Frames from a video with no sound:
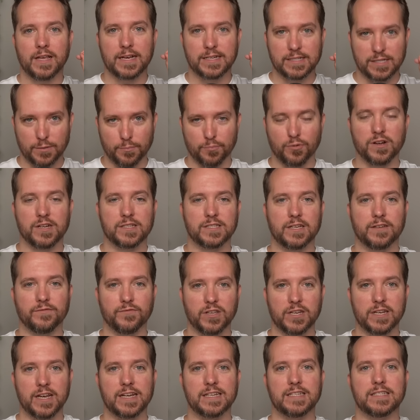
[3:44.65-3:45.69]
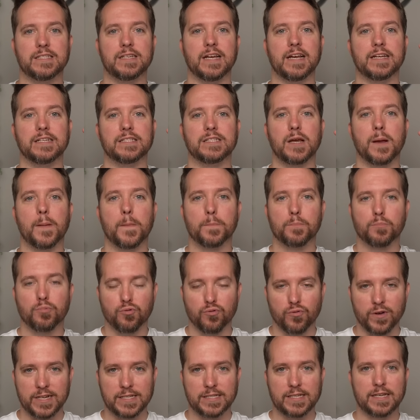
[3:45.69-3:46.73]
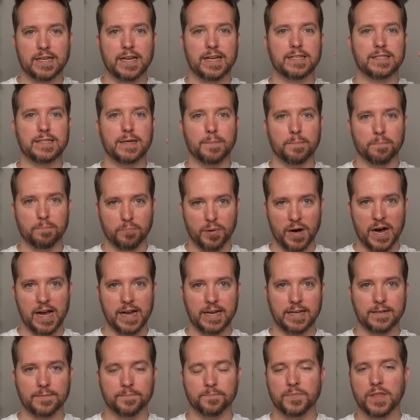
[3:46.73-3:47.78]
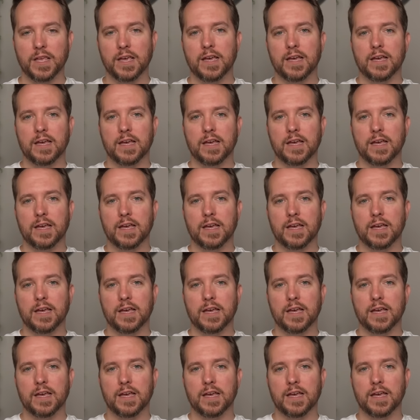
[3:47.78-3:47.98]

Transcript: as the President of the United States, President Biden.